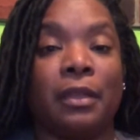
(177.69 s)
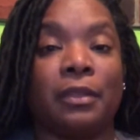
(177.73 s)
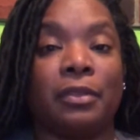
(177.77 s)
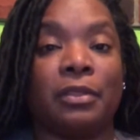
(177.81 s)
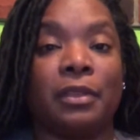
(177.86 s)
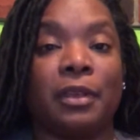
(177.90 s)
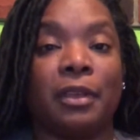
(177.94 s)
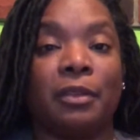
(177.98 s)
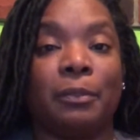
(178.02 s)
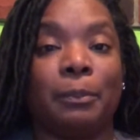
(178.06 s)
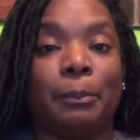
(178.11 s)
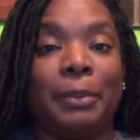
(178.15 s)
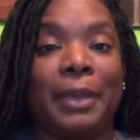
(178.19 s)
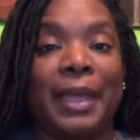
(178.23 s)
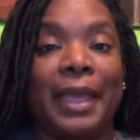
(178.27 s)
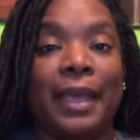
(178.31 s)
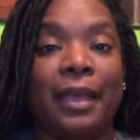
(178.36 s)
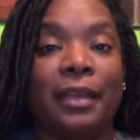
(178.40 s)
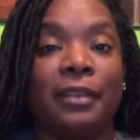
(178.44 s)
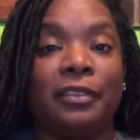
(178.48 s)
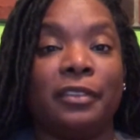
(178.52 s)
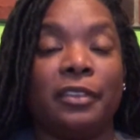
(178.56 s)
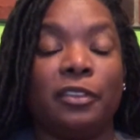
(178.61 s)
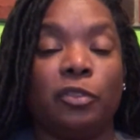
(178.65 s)
The
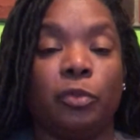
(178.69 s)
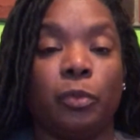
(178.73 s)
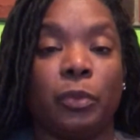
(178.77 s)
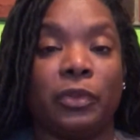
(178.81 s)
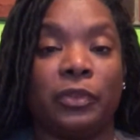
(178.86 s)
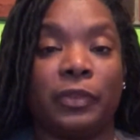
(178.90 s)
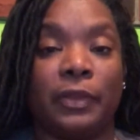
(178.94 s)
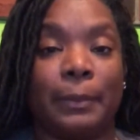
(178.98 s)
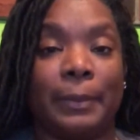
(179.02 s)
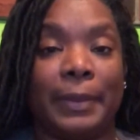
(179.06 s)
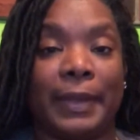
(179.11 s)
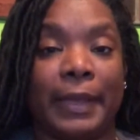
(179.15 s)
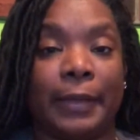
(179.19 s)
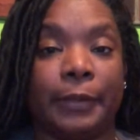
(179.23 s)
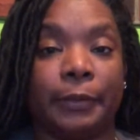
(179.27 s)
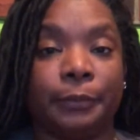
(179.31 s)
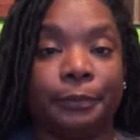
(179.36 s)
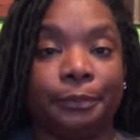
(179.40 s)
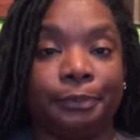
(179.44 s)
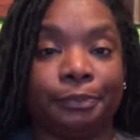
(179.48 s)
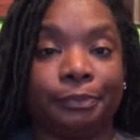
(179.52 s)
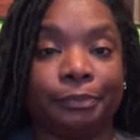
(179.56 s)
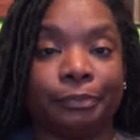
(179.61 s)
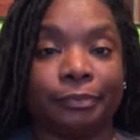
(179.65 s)
passage was about
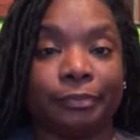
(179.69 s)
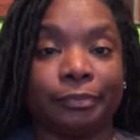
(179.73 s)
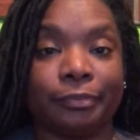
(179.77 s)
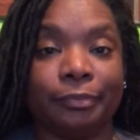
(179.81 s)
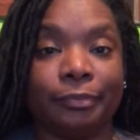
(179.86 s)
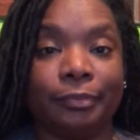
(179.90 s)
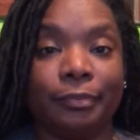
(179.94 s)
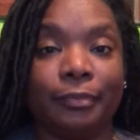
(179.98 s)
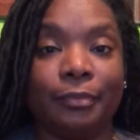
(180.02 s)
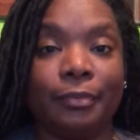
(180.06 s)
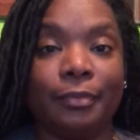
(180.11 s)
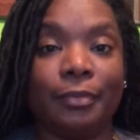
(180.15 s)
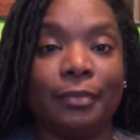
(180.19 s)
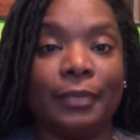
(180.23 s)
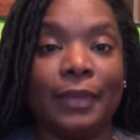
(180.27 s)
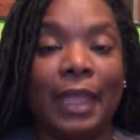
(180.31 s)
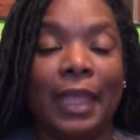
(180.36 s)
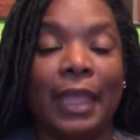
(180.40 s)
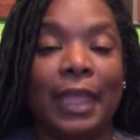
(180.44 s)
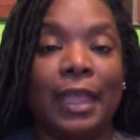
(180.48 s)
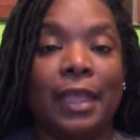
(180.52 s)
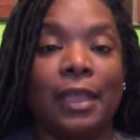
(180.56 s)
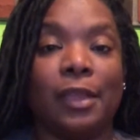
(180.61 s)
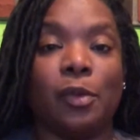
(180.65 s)

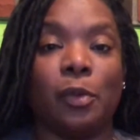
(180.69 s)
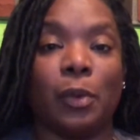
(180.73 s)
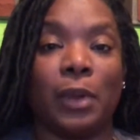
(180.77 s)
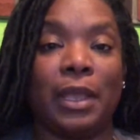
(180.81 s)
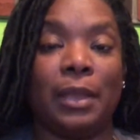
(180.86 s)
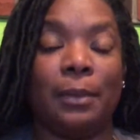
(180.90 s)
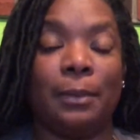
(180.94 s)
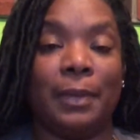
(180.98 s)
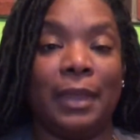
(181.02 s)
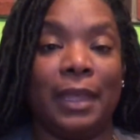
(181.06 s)
a great